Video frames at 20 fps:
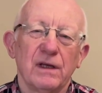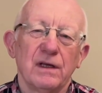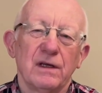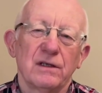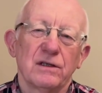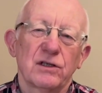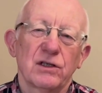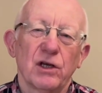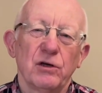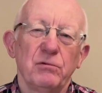
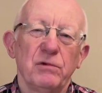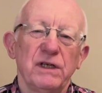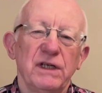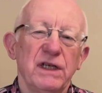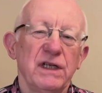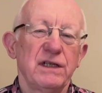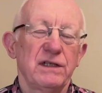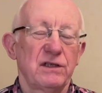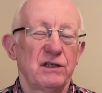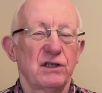So we
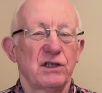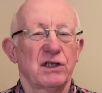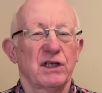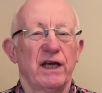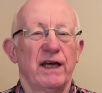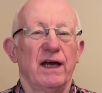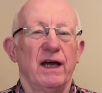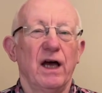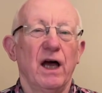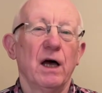need to
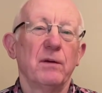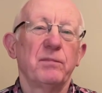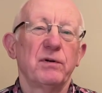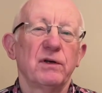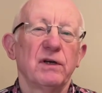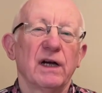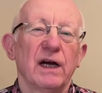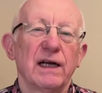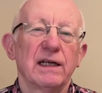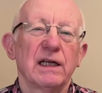set upper
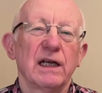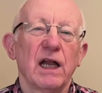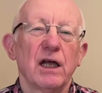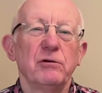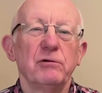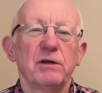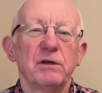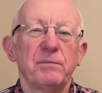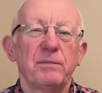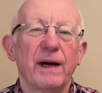and
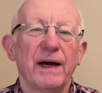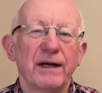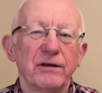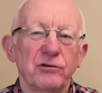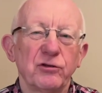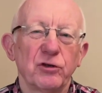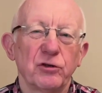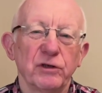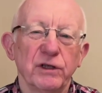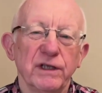lower
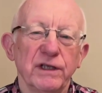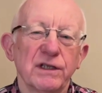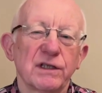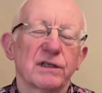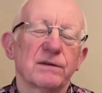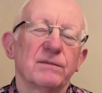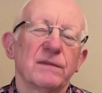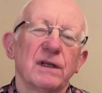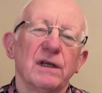boundaries